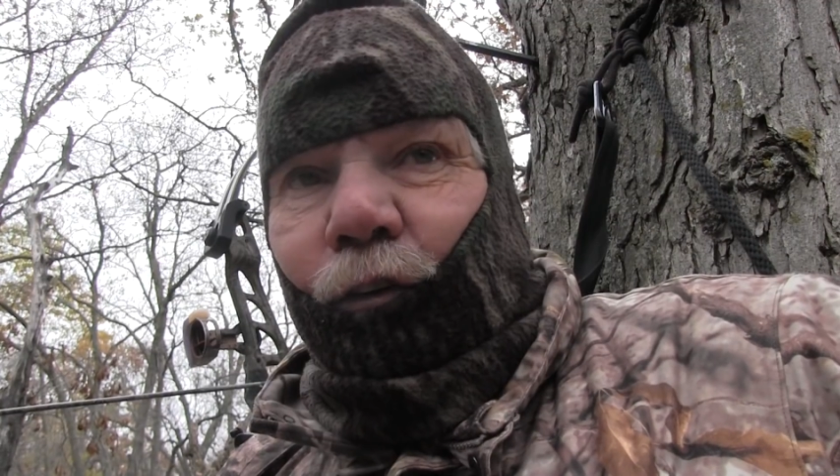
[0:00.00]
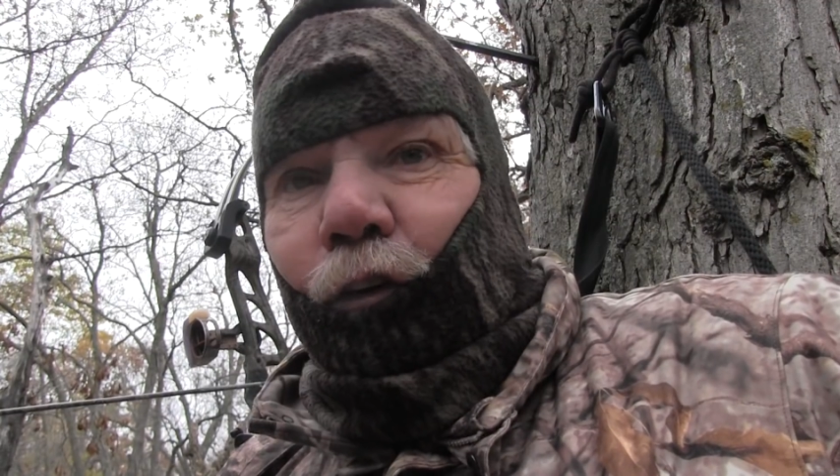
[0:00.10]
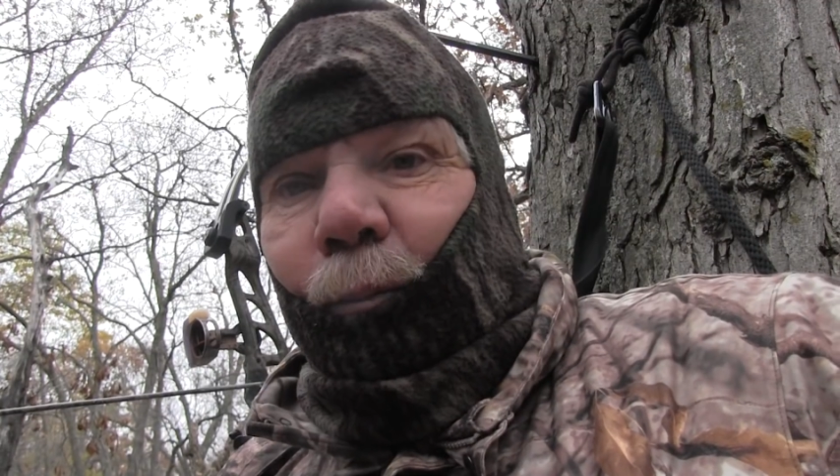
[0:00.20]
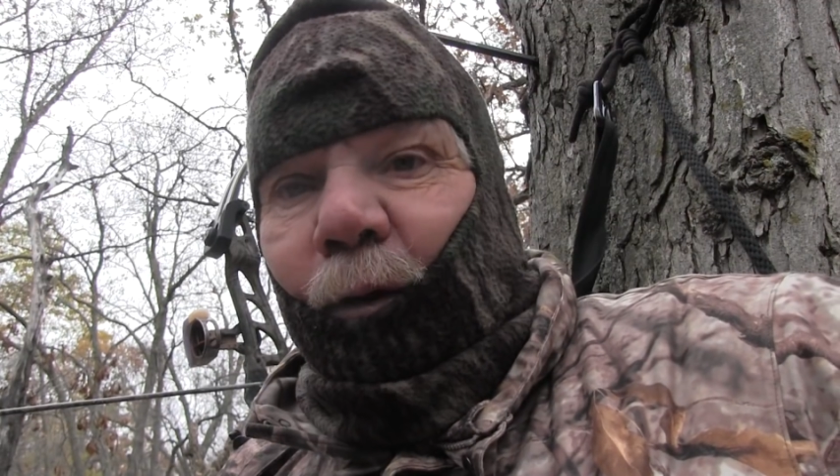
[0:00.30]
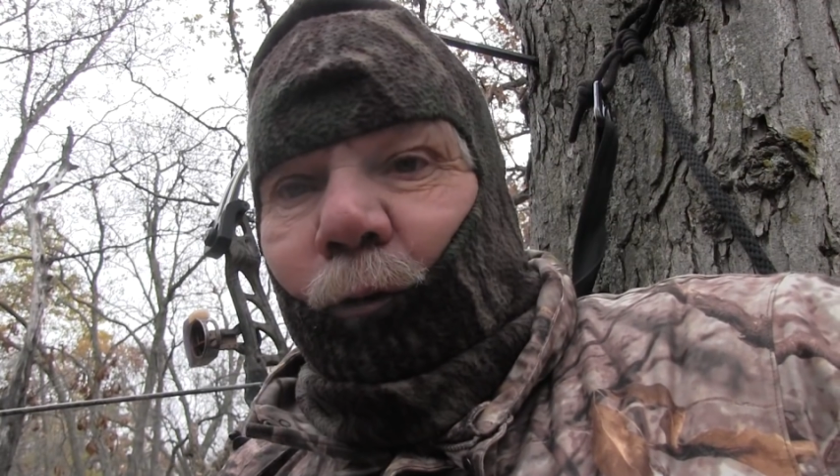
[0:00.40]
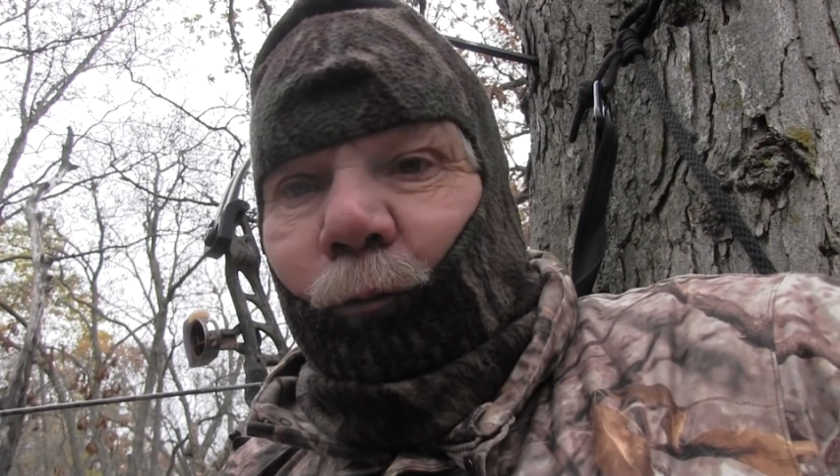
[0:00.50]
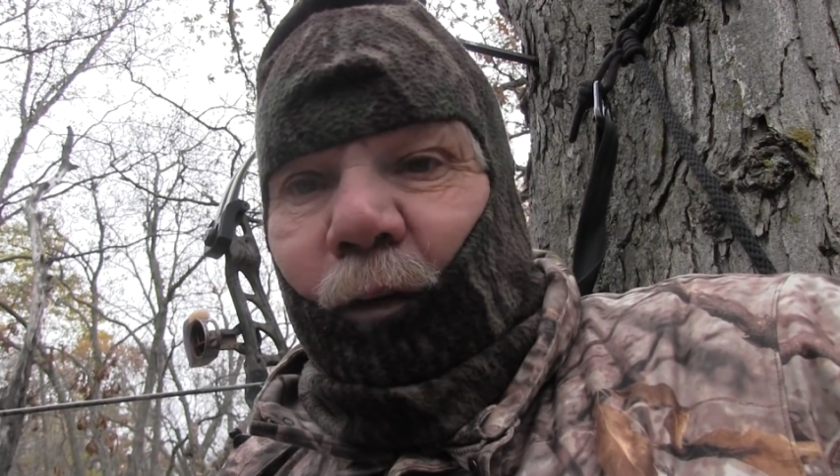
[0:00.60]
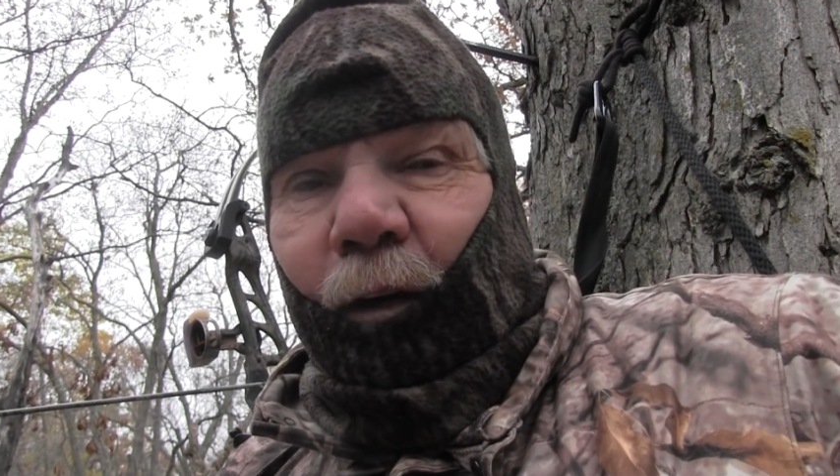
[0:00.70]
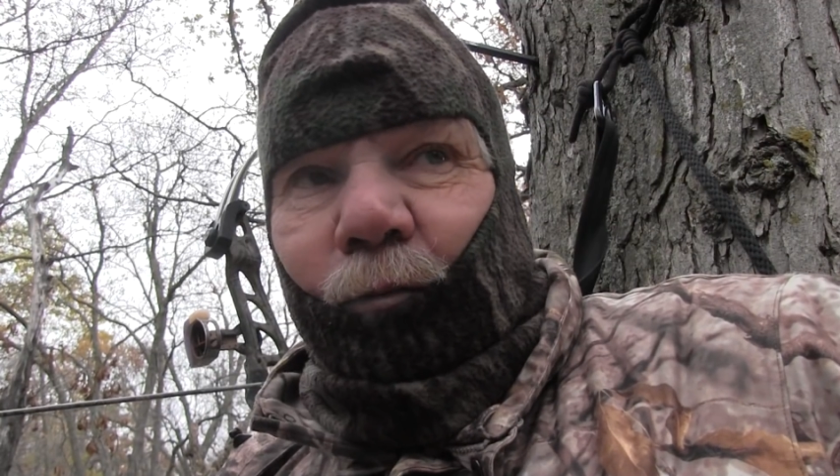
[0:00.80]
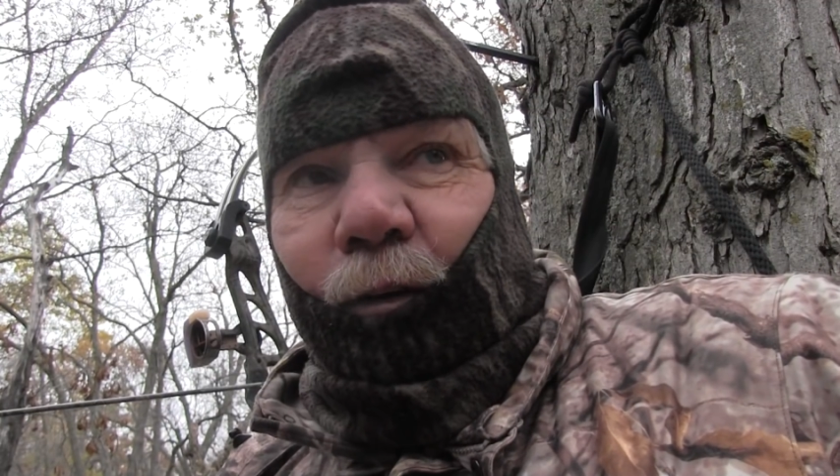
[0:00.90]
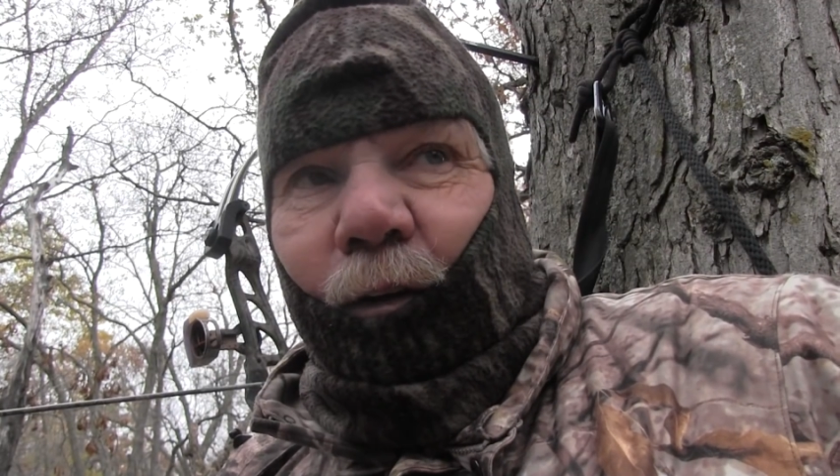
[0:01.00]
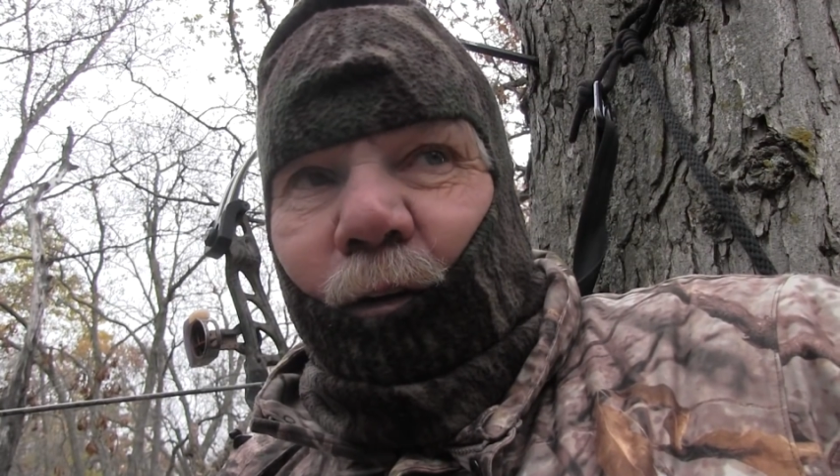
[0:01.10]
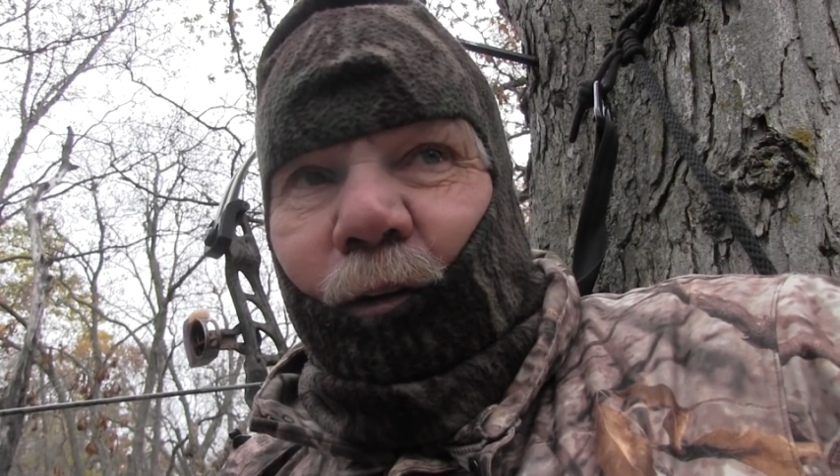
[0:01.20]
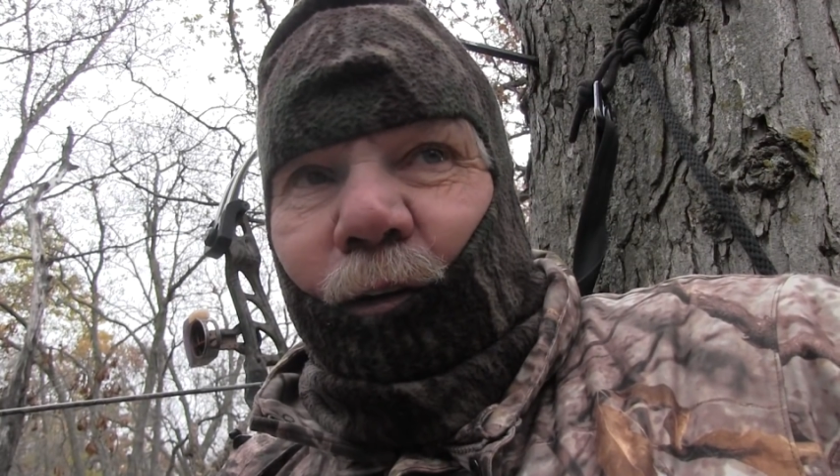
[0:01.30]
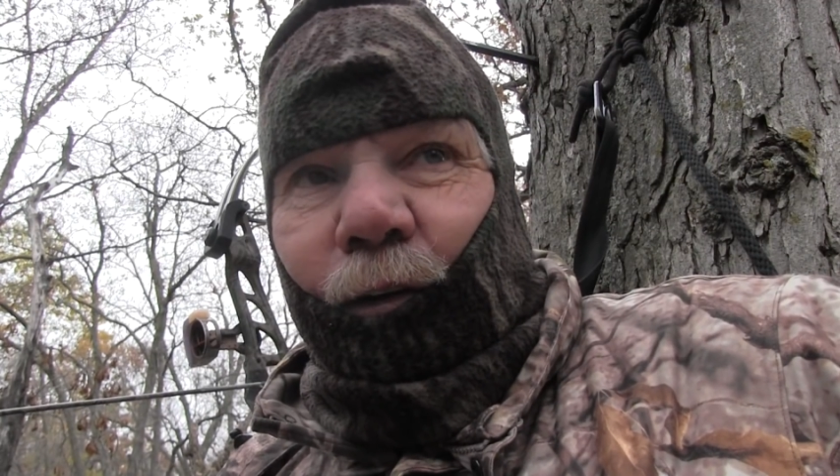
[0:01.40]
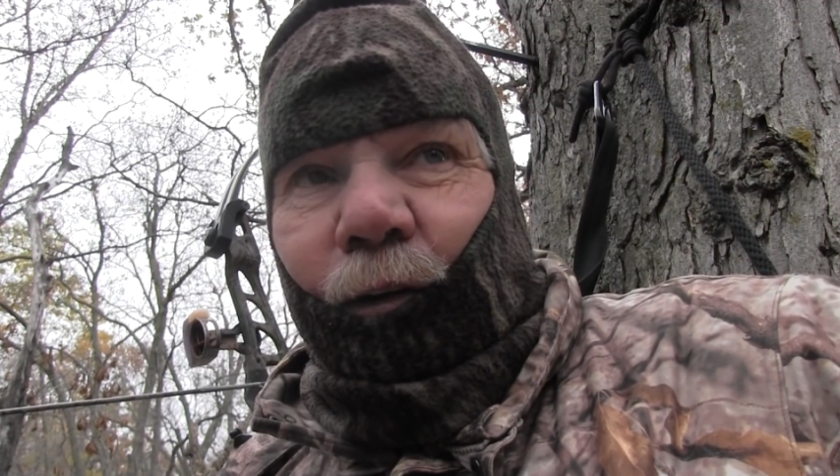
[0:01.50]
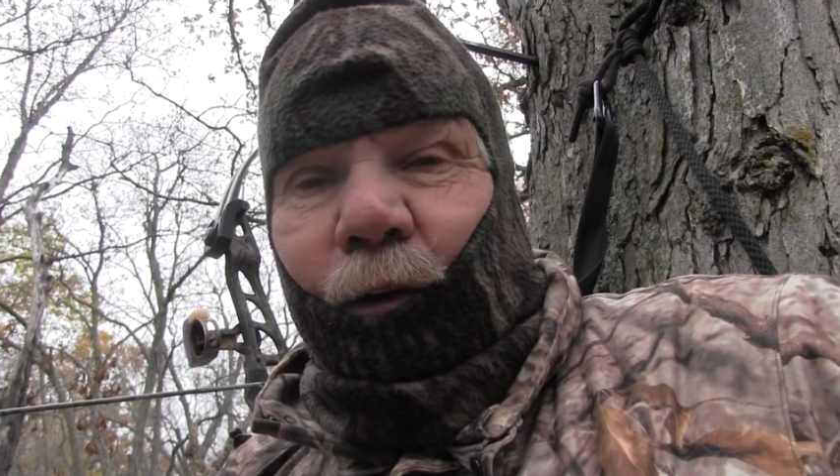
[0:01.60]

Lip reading: jumping over that fence.